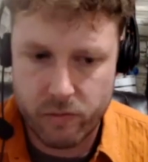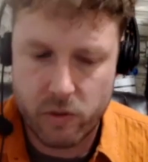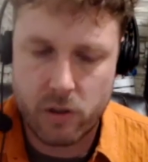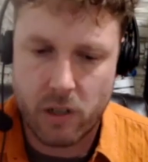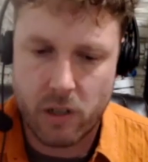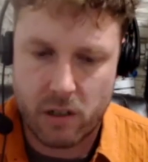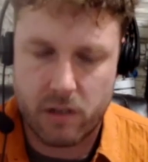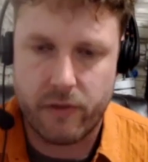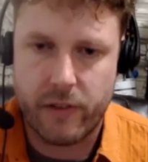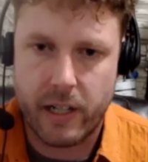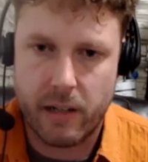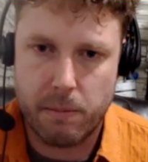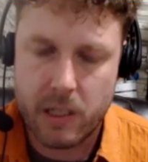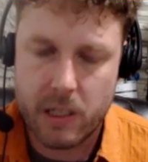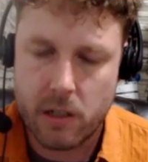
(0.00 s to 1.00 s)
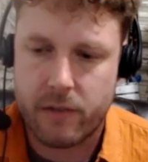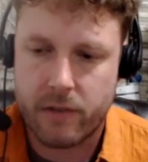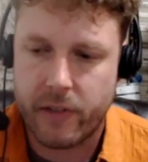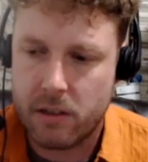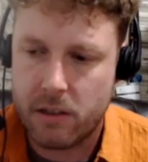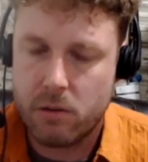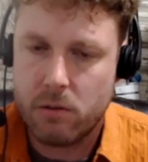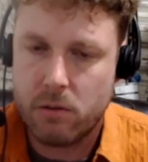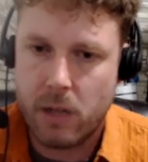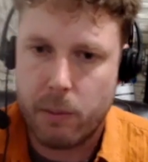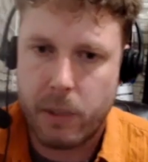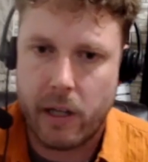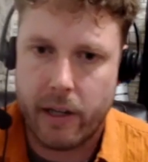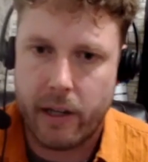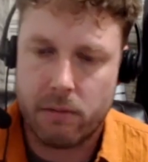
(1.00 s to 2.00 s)
be justified to
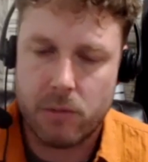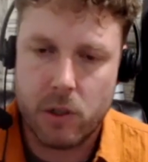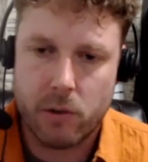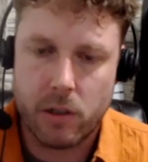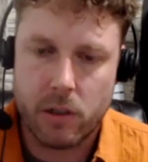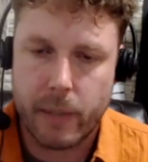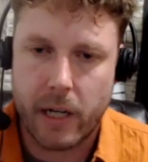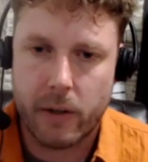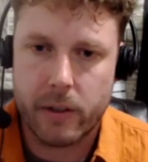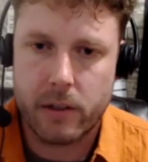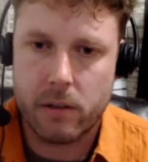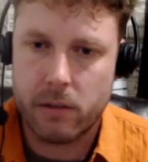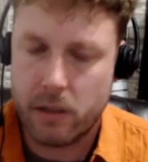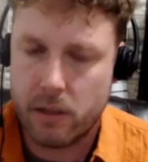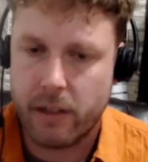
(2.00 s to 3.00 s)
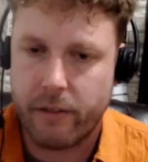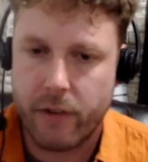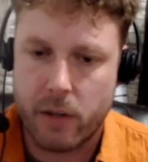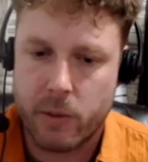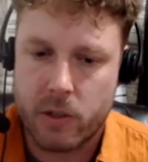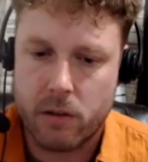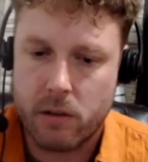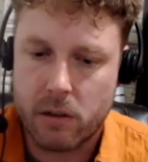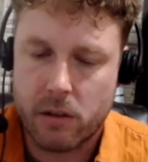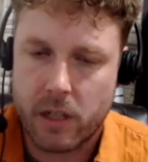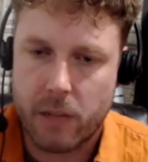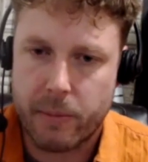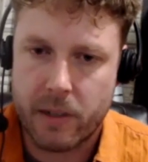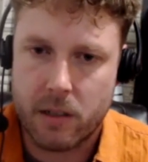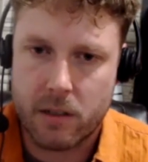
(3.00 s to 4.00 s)
apply nuclear power to it. Like pharmaceutical
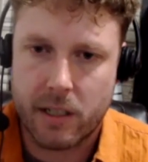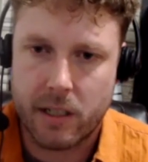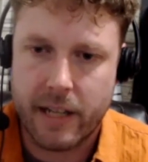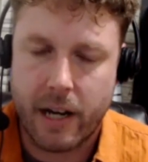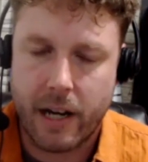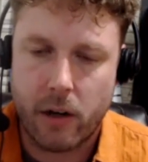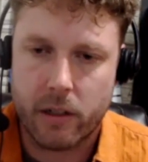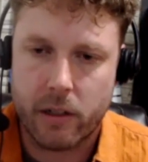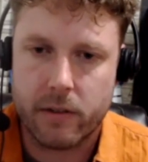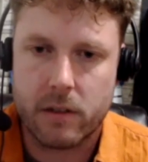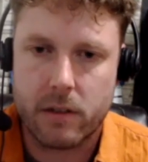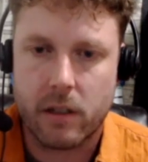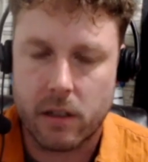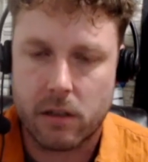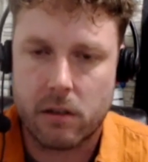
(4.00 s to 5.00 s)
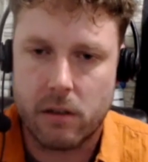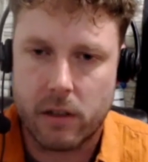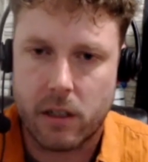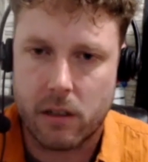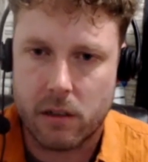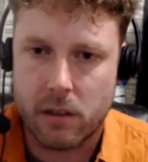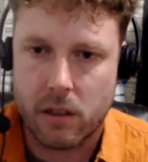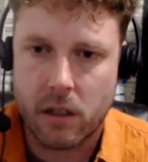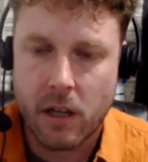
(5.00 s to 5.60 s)
companies like Dow are even starting to look into